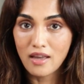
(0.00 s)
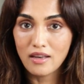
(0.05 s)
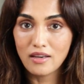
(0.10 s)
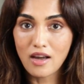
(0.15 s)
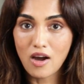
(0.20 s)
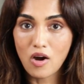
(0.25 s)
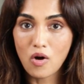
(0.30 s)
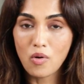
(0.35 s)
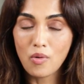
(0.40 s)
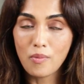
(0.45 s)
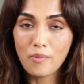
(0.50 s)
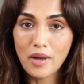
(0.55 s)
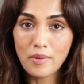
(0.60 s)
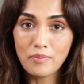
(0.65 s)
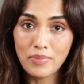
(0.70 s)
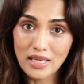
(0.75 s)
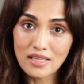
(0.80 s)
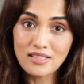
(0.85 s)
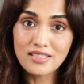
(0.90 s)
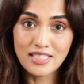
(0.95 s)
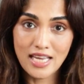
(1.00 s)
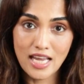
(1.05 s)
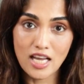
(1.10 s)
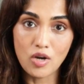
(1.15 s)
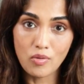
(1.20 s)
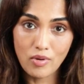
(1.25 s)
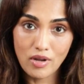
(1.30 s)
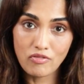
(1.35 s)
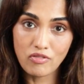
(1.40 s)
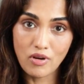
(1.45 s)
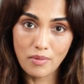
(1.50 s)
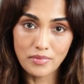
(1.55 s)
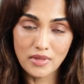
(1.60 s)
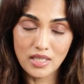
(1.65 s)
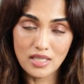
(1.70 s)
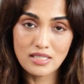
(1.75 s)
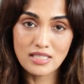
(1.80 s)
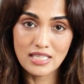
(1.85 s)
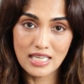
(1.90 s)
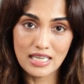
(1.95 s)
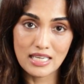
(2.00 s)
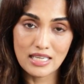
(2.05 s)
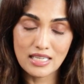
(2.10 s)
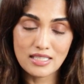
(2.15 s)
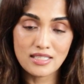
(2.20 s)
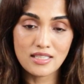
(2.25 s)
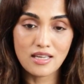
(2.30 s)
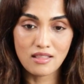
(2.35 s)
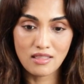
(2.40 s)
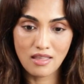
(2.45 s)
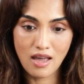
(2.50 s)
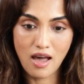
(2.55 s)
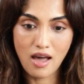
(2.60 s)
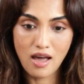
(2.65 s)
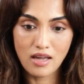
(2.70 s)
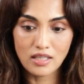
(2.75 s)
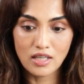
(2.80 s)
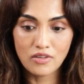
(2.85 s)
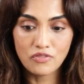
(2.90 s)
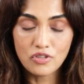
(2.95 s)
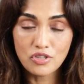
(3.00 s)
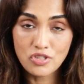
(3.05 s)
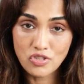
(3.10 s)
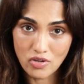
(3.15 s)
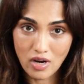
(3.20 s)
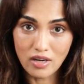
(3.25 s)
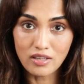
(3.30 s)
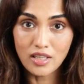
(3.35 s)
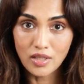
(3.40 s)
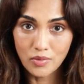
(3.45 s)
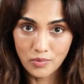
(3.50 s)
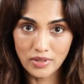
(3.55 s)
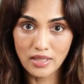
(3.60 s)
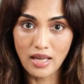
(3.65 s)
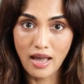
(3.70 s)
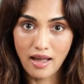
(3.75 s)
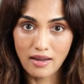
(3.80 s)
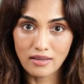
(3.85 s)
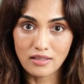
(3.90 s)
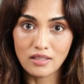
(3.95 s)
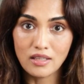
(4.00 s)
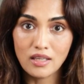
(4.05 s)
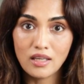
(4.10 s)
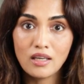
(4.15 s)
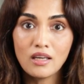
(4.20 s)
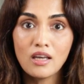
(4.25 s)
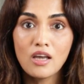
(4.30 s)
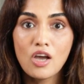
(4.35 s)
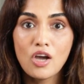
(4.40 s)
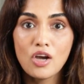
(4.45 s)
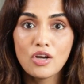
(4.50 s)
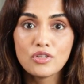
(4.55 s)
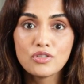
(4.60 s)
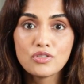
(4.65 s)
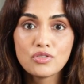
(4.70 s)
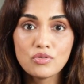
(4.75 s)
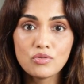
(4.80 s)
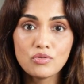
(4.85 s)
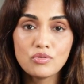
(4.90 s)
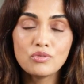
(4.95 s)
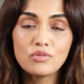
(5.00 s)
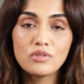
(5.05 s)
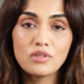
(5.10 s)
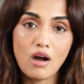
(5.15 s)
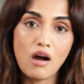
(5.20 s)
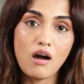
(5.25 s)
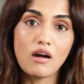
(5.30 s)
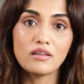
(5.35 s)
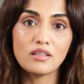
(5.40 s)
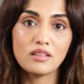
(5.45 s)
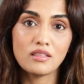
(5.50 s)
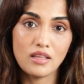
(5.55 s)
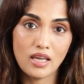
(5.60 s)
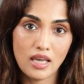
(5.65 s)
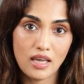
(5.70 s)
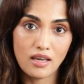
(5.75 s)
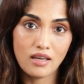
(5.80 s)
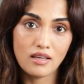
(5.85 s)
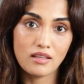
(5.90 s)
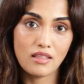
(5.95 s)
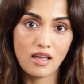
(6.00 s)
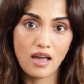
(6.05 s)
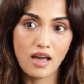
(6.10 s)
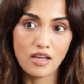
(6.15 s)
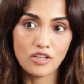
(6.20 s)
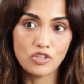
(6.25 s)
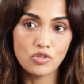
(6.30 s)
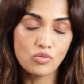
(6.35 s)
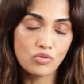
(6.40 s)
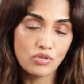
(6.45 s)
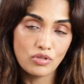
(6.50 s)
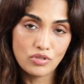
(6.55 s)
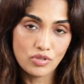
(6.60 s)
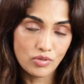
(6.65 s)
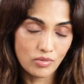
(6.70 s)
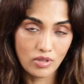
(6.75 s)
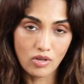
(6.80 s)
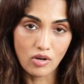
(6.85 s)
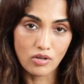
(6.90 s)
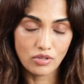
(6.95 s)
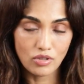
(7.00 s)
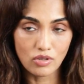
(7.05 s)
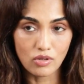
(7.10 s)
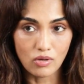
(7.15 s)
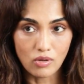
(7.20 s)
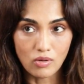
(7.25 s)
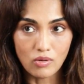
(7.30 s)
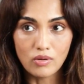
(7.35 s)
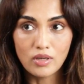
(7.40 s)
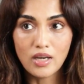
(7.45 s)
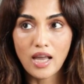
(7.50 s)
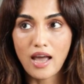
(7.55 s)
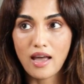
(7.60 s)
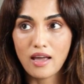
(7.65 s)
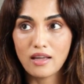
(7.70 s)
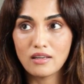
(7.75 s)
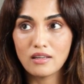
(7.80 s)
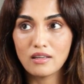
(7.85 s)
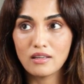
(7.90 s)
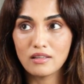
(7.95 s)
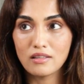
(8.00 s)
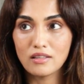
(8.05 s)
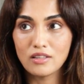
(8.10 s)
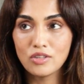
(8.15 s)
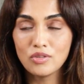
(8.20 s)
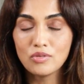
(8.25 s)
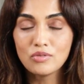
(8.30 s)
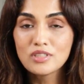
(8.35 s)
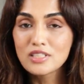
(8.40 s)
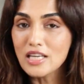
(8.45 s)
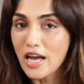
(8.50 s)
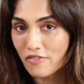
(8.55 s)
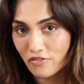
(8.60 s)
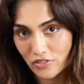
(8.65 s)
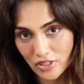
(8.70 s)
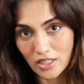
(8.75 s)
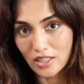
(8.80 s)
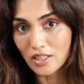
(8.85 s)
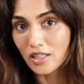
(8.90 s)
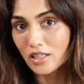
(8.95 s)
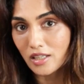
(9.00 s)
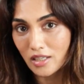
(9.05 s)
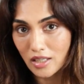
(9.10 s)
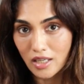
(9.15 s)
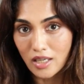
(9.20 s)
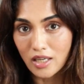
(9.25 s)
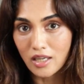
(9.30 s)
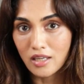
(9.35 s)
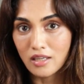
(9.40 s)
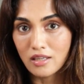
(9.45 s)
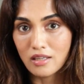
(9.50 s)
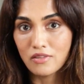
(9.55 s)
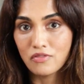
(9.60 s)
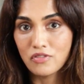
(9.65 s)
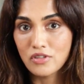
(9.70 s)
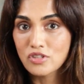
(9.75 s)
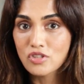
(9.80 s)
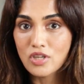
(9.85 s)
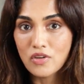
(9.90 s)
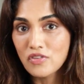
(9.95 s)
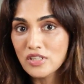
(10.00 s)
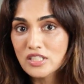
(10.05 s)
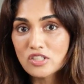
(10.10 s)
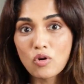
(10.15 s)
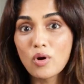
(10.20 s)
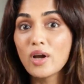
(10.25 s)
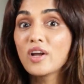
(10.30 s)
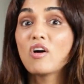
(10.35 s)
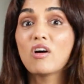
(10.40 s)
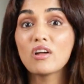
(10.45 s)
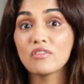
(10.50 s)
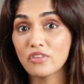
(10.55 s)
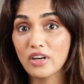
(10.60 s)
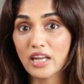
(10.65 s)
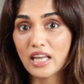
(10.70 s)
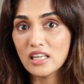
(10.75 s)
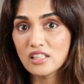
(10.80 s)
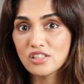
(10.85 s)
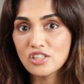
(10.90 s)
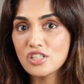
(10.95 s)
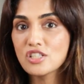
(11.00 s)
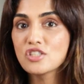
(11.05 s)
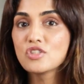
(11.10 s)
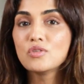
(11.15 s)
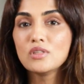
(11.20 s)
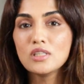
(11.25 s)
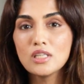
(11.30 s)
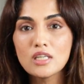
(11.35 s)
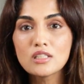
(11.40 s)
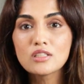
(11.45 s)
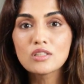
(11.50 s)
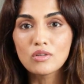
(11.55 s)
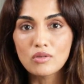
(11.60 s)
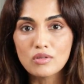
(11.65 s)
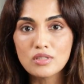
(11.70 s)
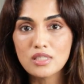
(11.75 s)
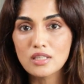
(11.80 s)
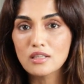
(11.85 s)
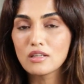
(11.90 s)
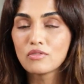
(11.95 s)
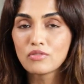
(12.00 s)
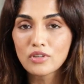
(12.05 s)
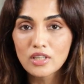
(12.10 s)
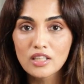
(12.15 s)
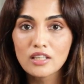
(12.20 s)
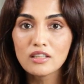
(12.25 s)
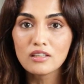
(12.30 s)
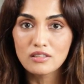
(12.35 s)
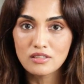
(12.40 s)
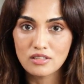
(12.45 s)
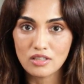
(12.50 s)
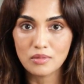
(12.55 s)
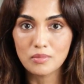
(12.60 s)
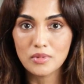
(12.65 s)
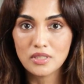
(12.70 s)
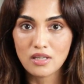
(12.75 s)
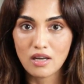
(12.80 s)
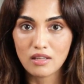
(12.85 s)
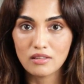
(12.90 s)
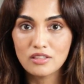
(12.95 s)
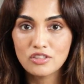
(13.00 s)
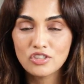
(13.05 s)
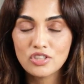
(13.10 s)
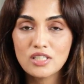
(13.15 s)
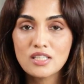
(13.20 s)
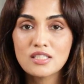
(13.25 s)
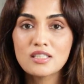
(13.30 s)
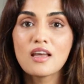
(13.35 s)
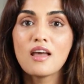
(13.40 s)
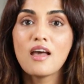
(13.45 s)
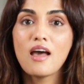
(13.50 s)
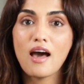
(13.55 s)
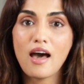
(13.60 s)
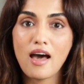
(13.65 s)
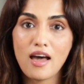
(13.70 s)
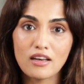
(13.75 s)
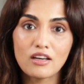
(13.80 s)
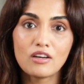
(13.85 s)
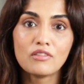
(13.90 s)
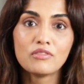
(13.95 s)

Now, my biggest takeaway from this is that if you're struggling with acne, do not think that you can do it on your own. And you definitely need, if it's going on for ages, you need to go see a really good dermatologist and